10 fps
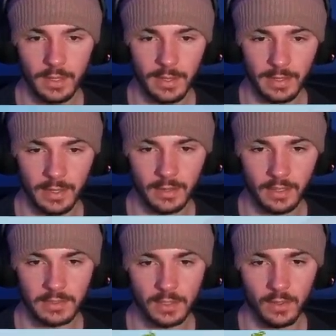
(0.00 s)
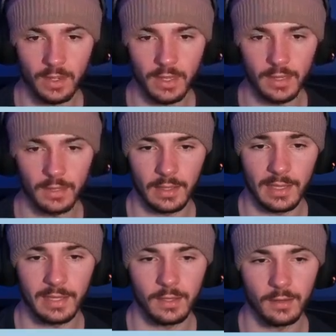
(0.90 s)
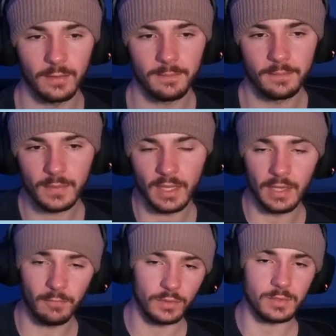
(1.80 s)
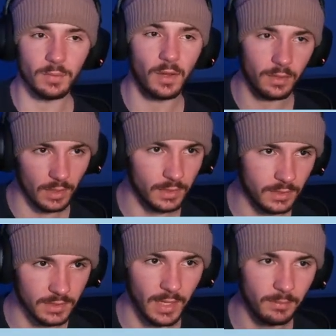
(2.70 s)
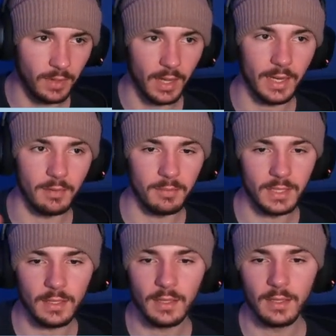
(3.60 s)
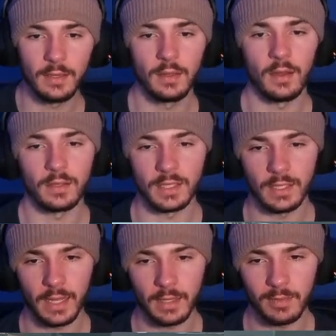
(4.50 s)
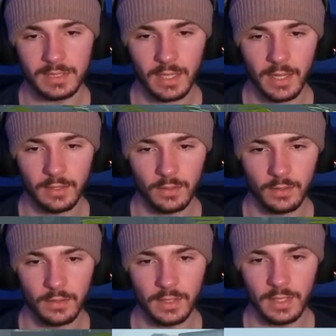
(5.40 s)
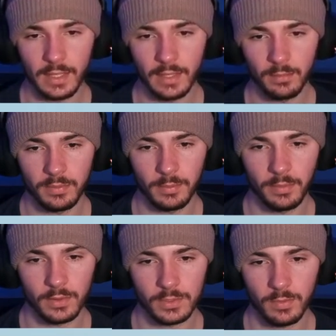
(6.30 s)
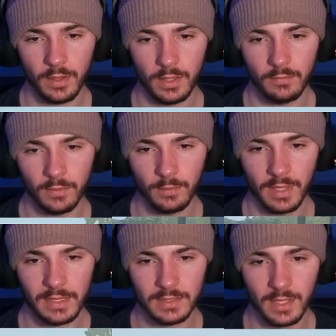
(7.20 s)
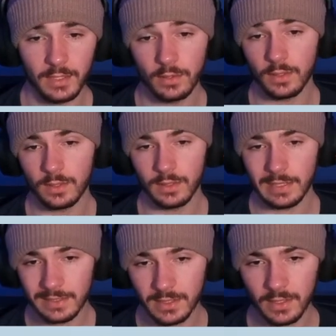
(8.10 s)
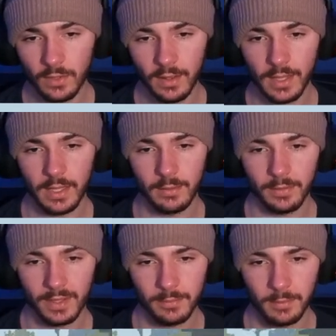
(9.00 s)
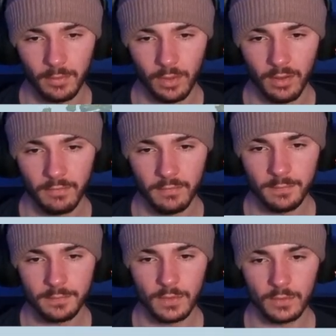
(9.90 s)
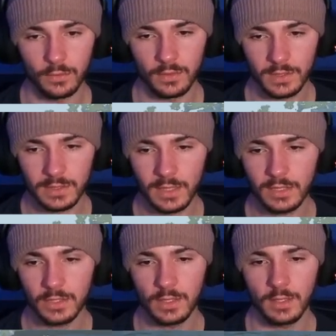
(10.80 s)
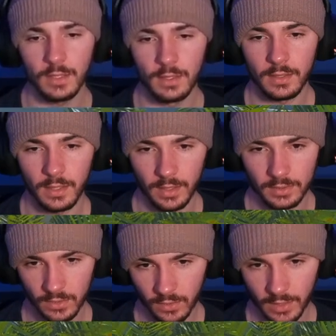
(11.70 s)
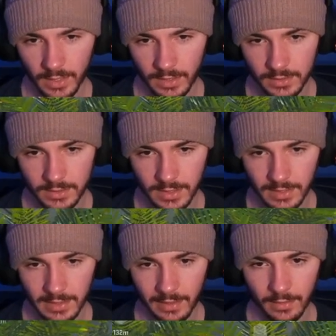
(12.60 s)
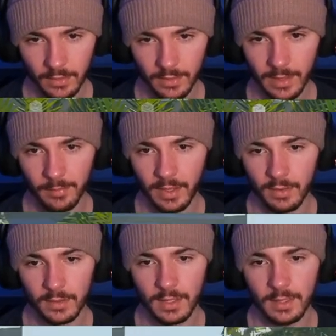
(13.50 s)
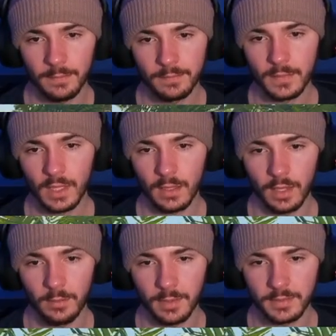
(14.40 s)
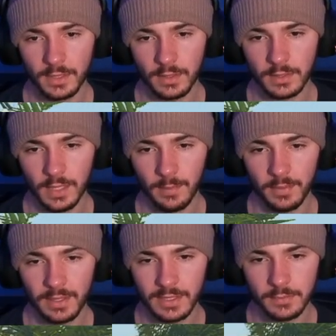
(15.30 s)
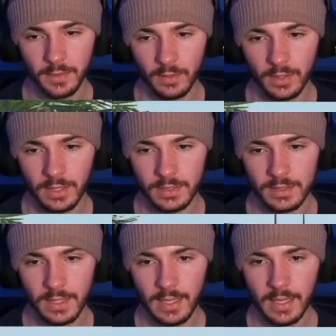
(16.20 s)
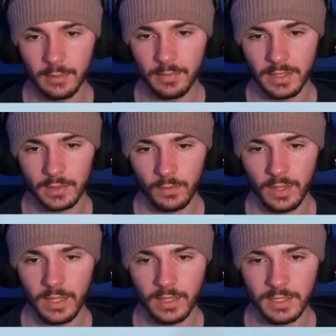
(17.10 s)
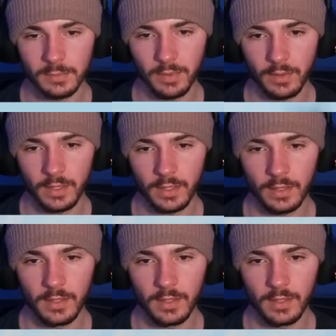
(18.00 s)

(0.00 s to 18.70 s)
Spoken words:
And I like to go ahead and lay here. If we spawn on the side behind me, on the enemy side currently, and people are spawning from that side, you can easily go ahead and pick people off through this section. They like to go ahead and stand down there on that balcony, climb up to the top of these buildings, and make their way to this building.